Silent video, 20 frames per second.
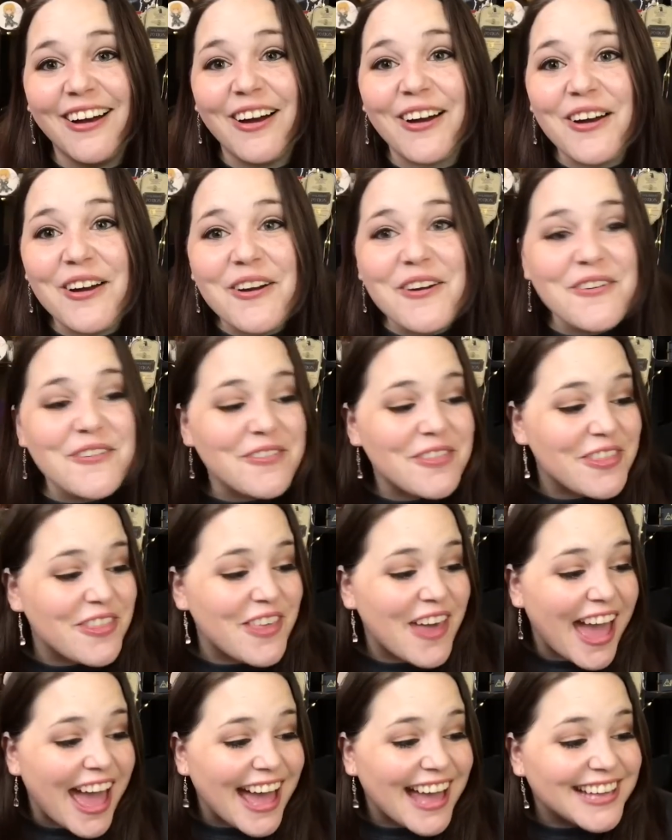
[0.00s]
Oh,
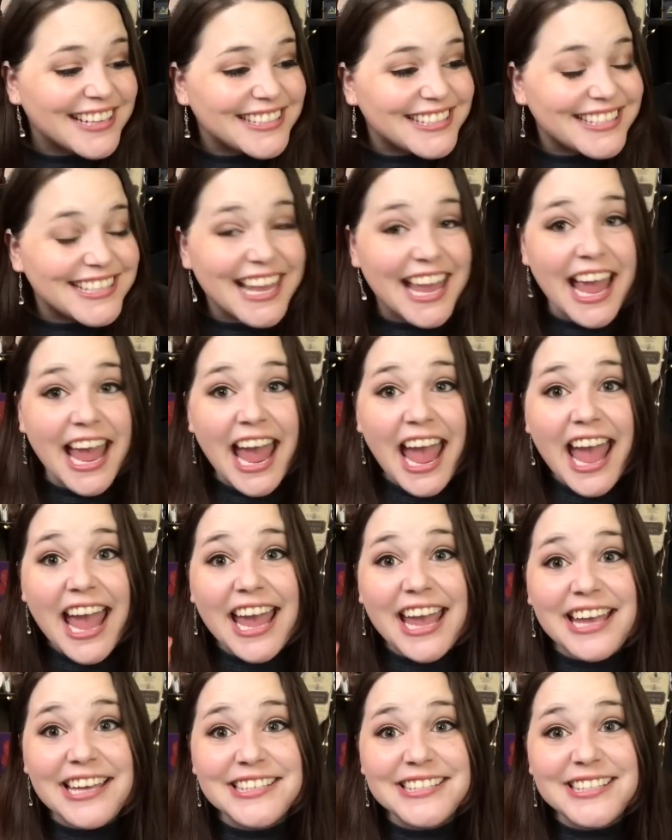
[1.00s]
that
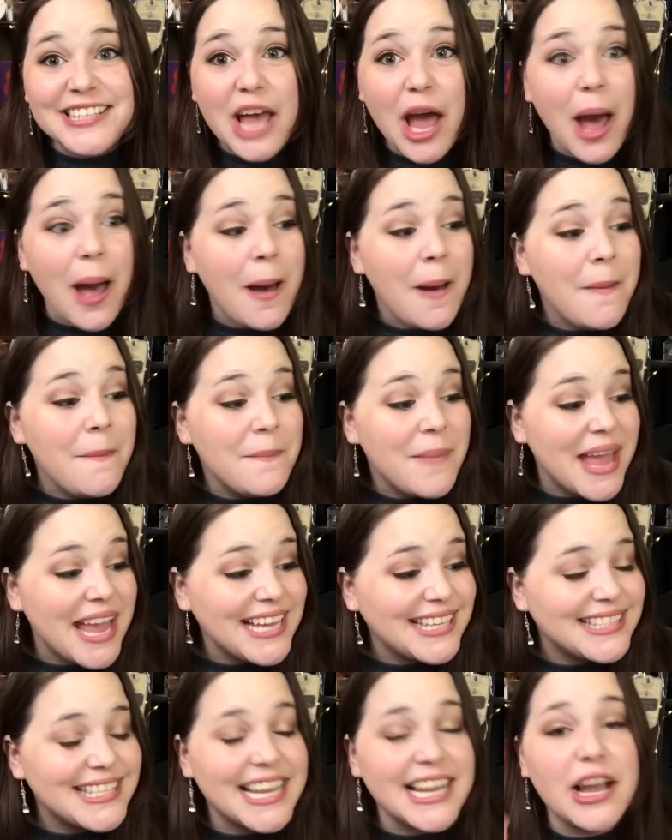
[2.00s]
is
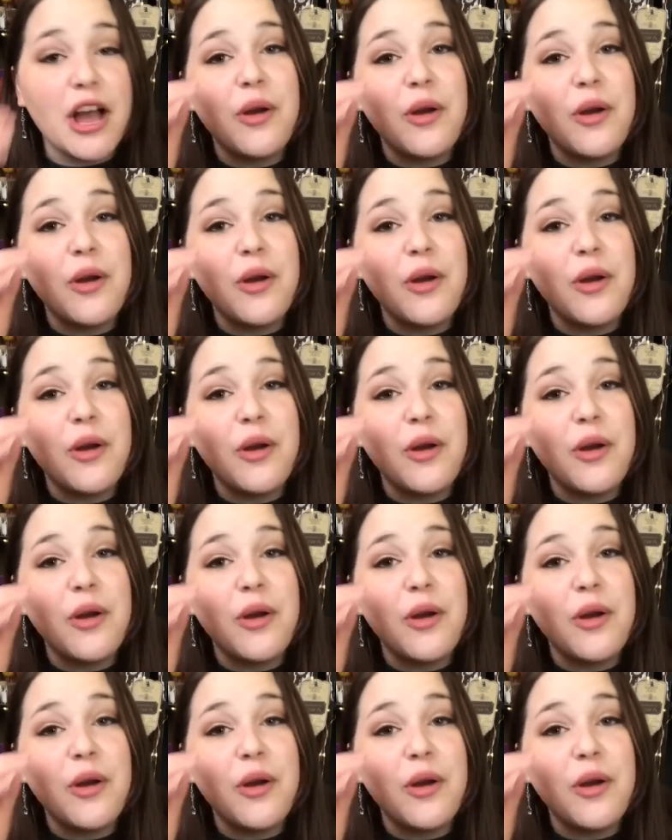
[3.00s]
amazing.